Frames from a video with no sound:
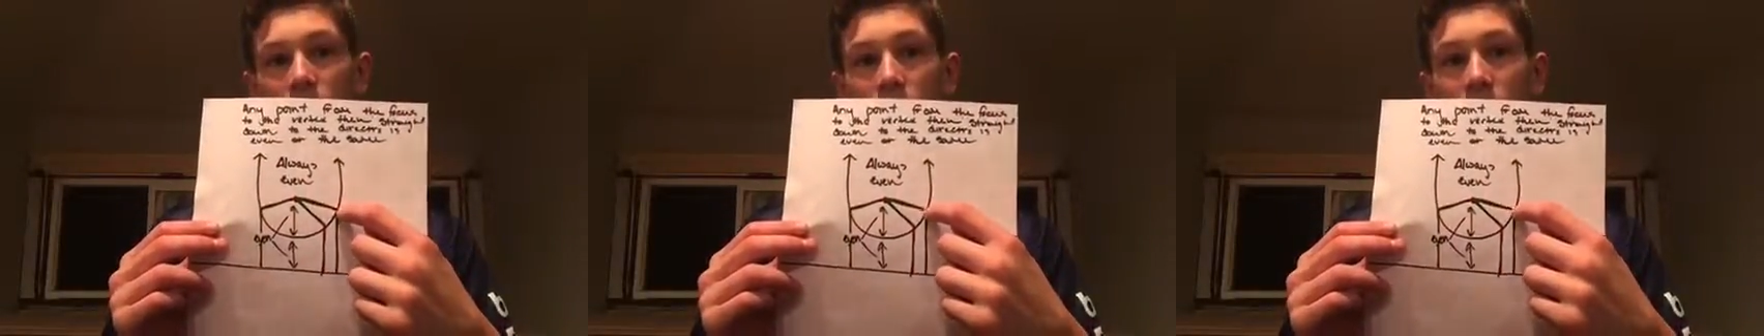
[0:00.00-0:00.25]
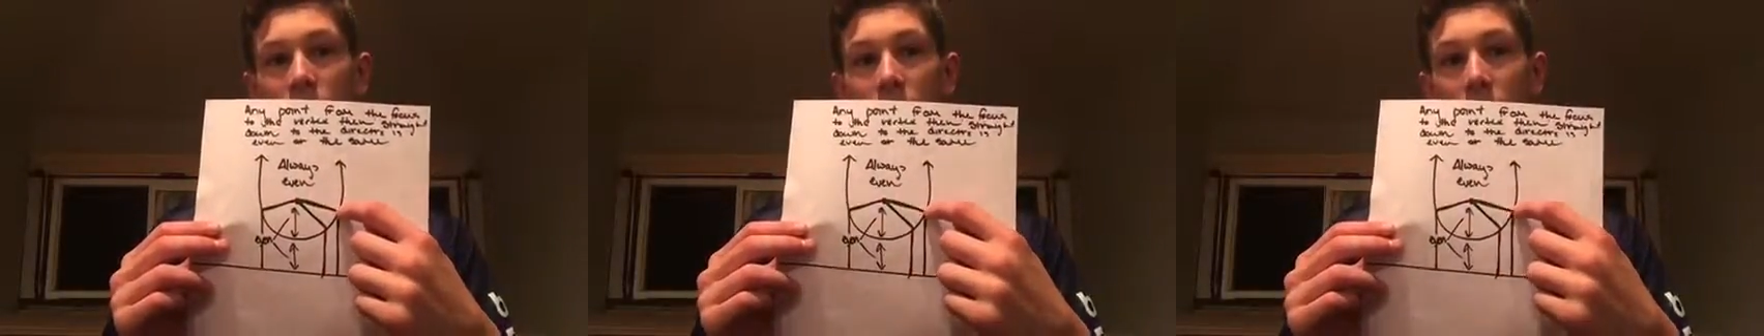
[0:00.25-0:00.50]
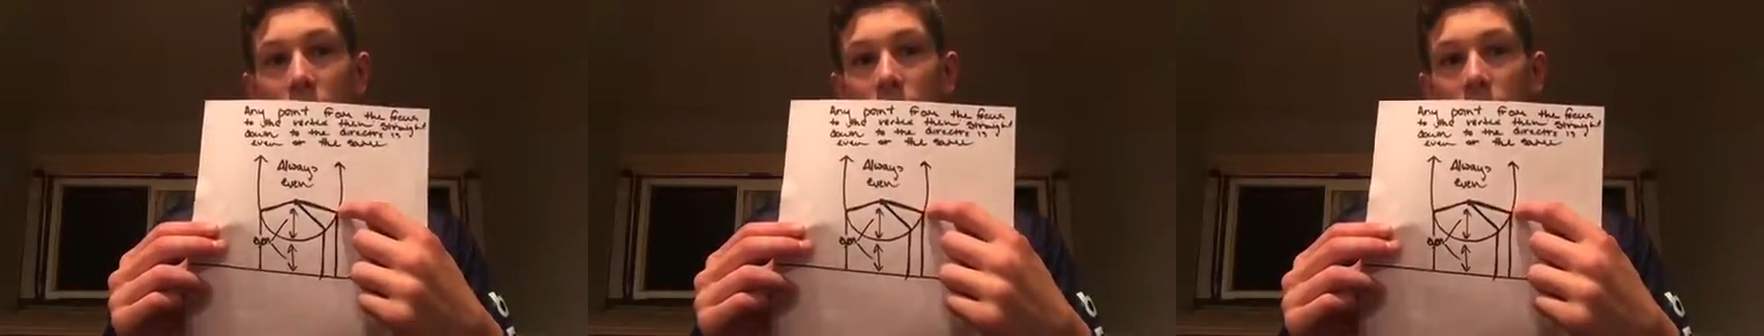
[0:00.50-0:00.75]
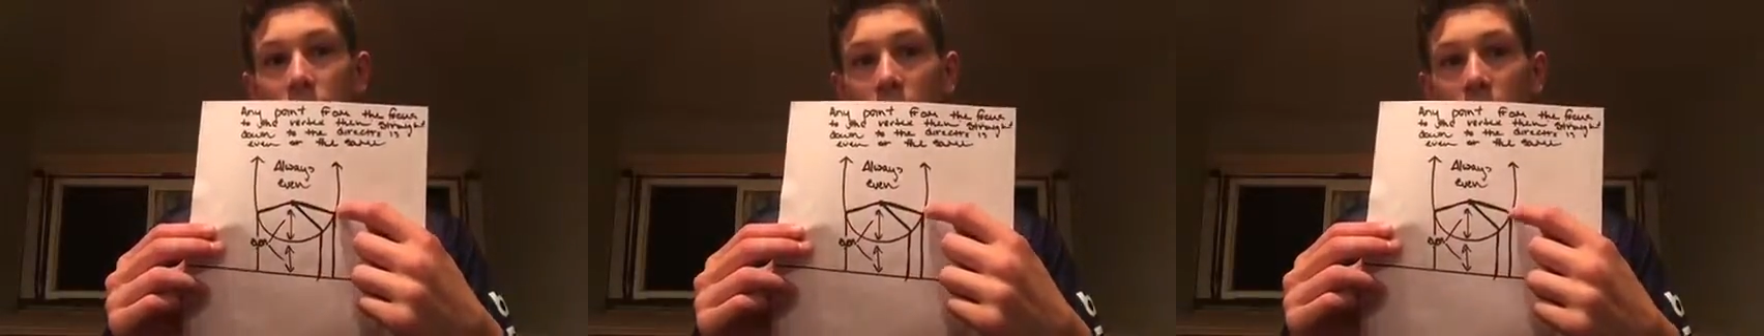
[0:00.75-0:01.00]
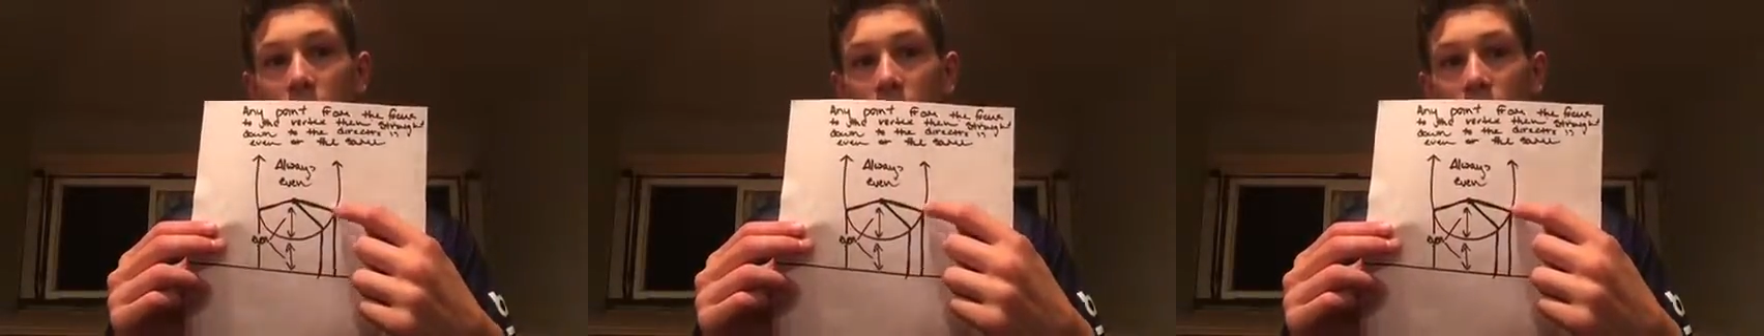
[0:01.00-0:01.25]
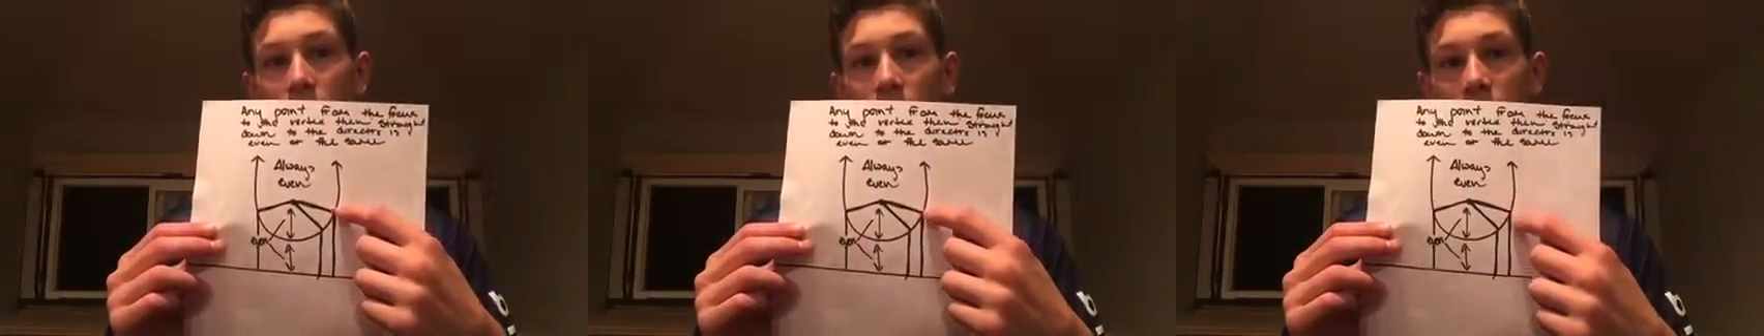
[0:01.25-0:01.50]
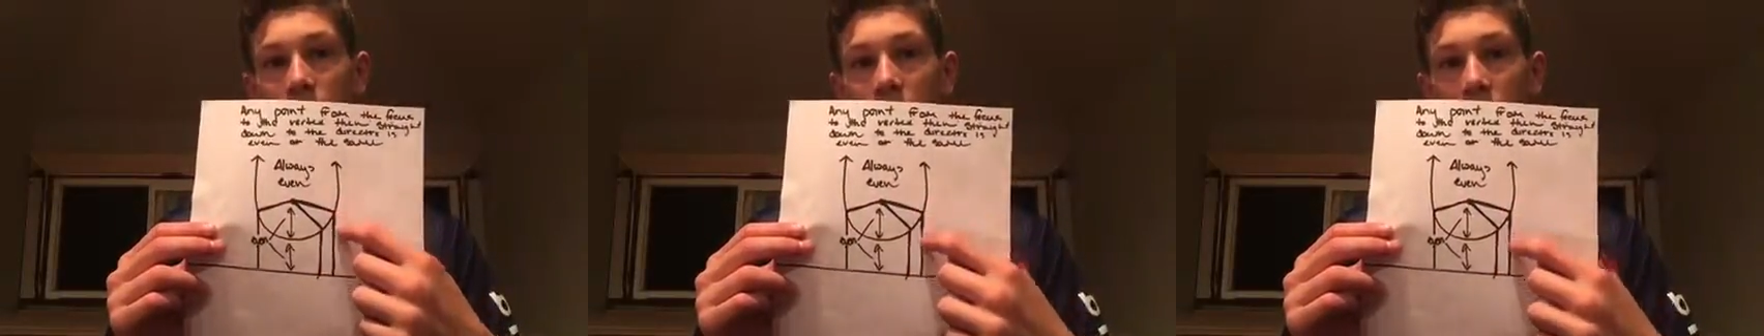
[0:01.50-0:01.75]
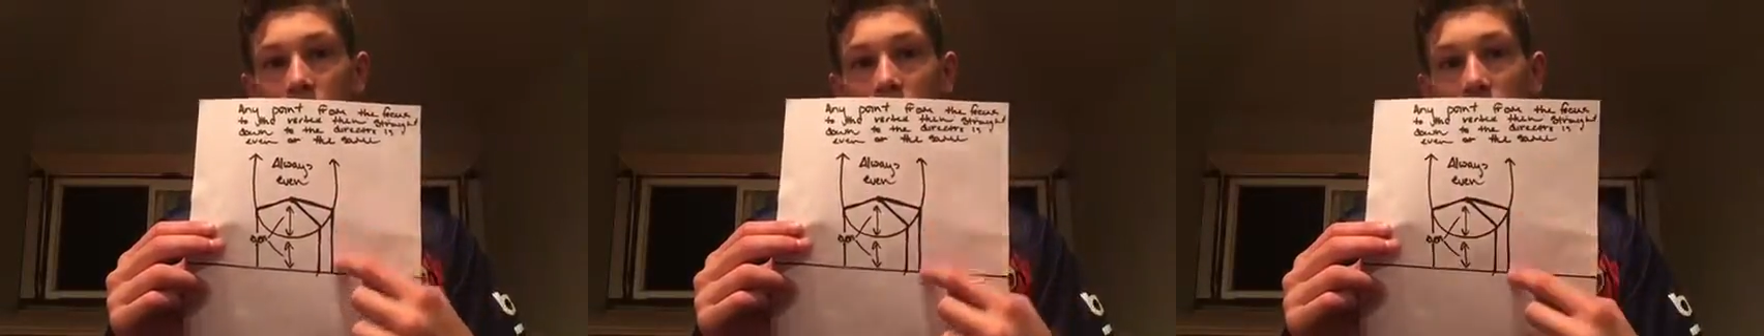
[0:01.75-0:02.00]
to there and then from
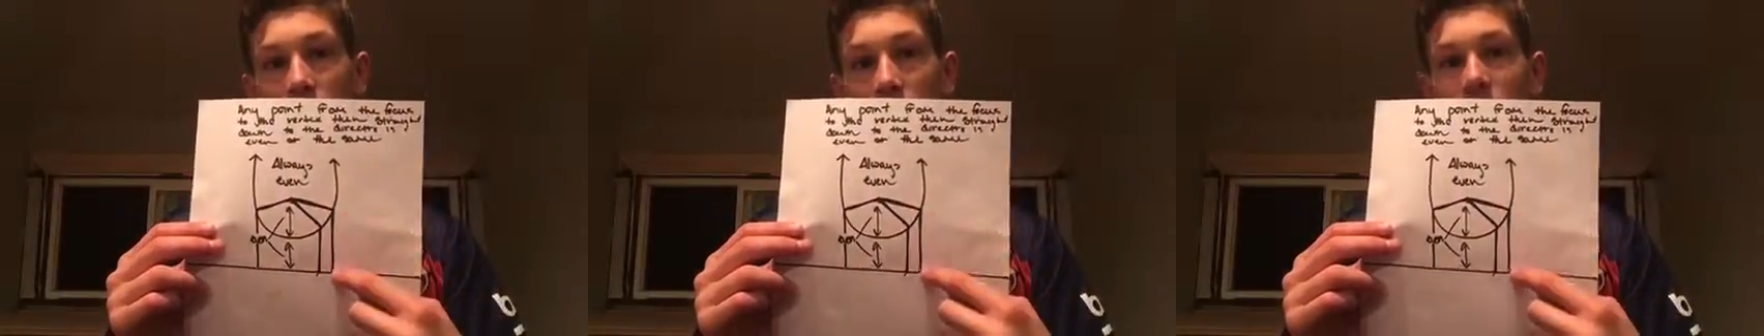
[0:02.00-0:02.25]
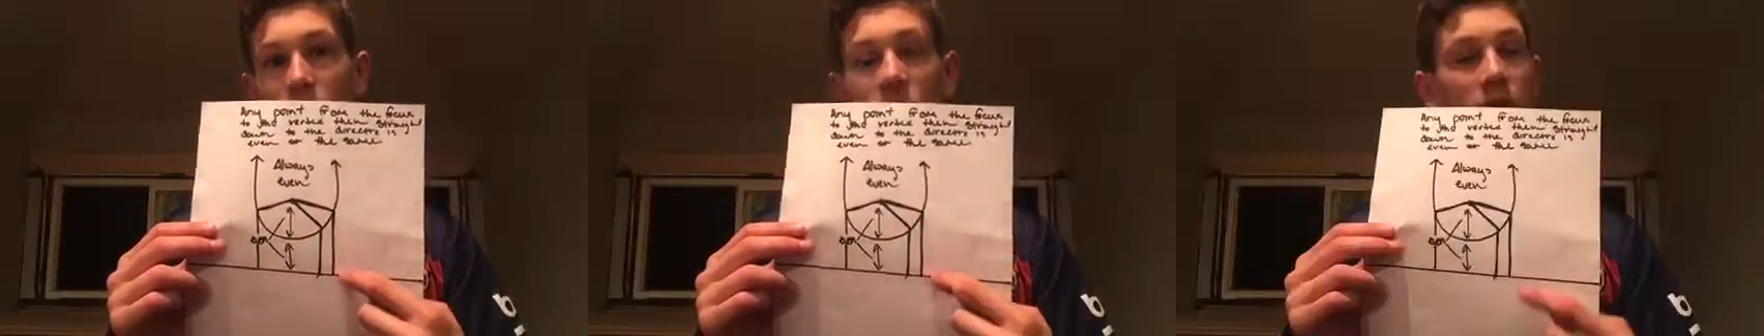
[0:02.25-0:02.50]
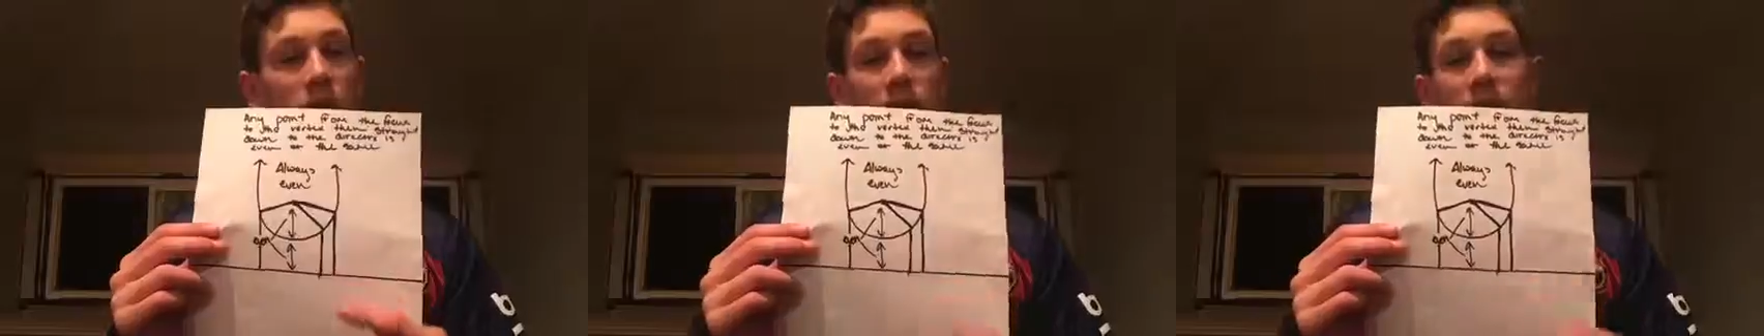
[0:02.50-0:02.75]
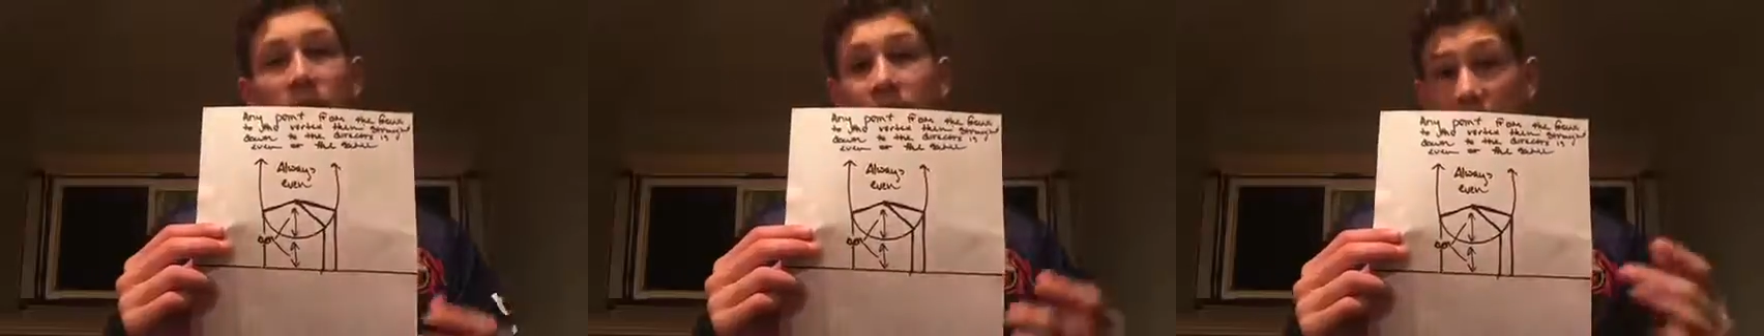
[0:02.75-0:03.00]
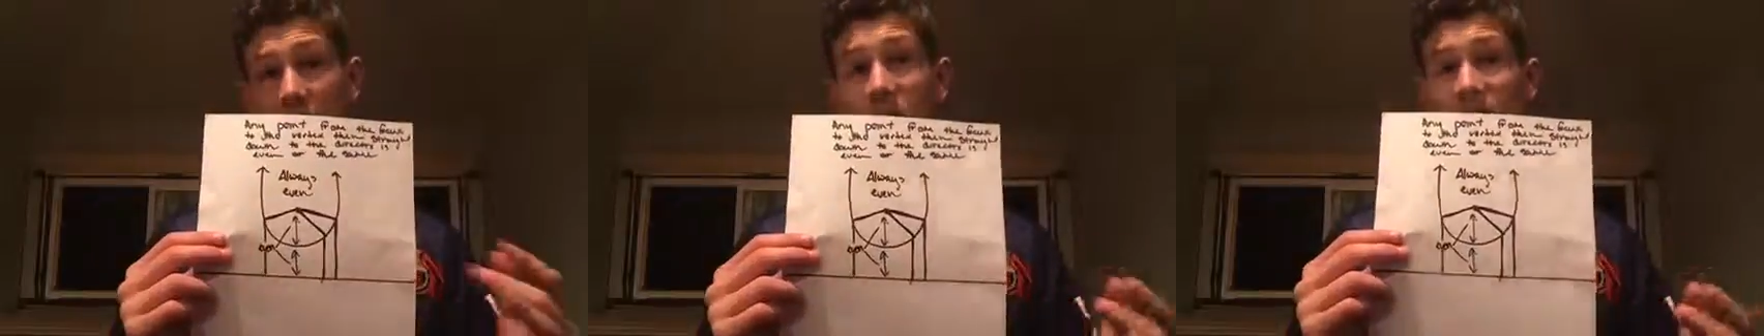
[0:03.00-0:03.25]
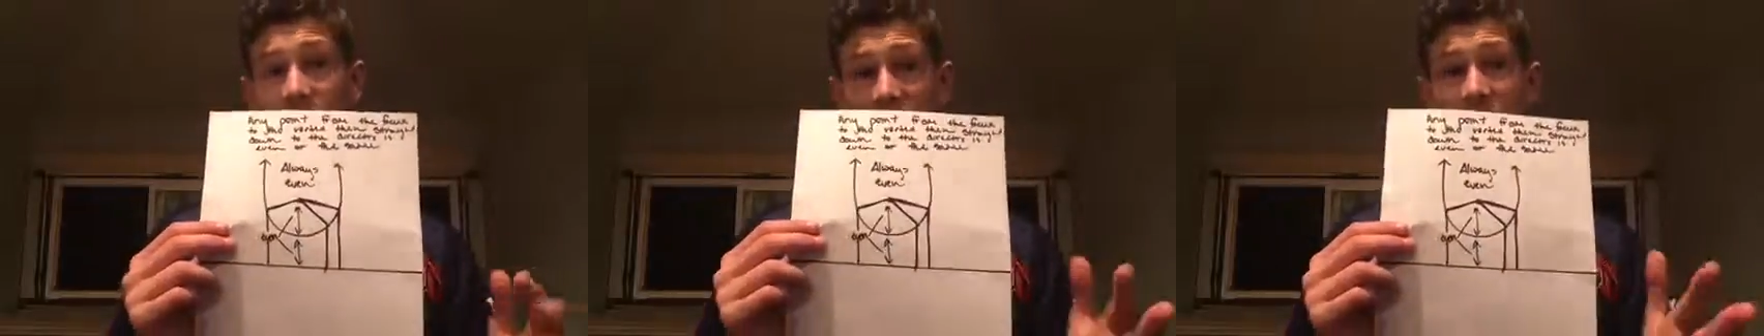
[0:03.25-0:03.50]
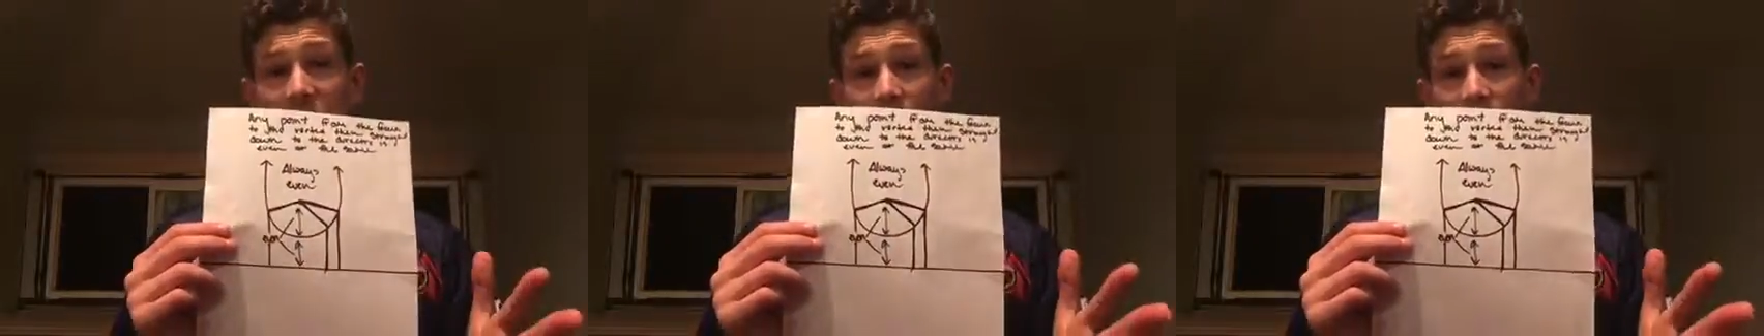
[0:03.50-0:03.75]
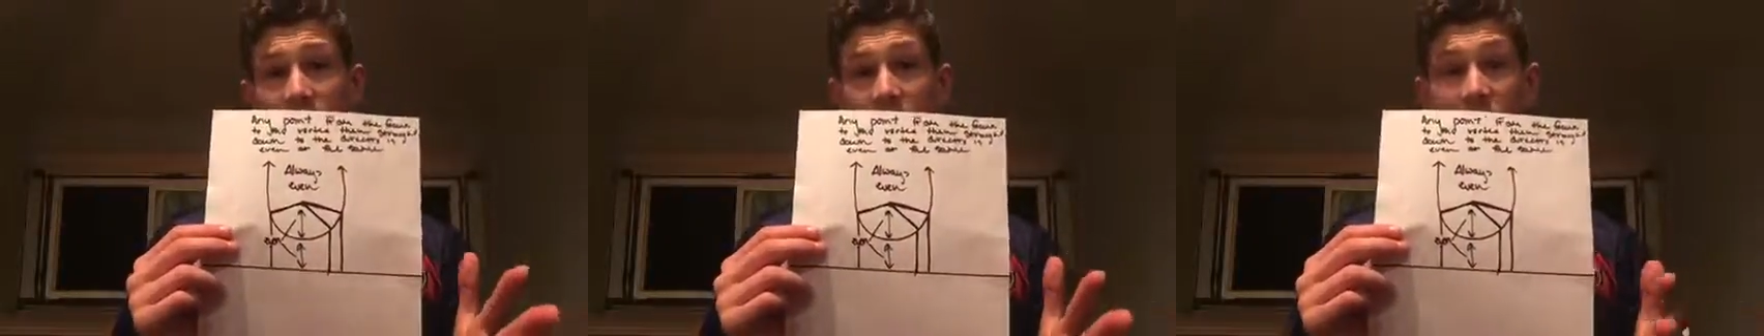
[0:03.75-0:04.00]
there to there, that is the same
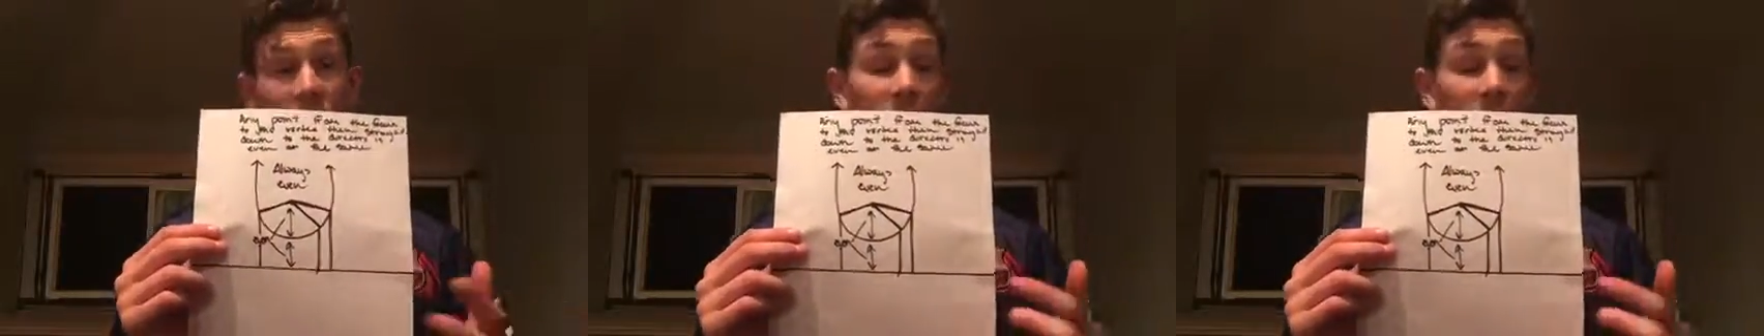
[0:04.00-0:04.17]
length.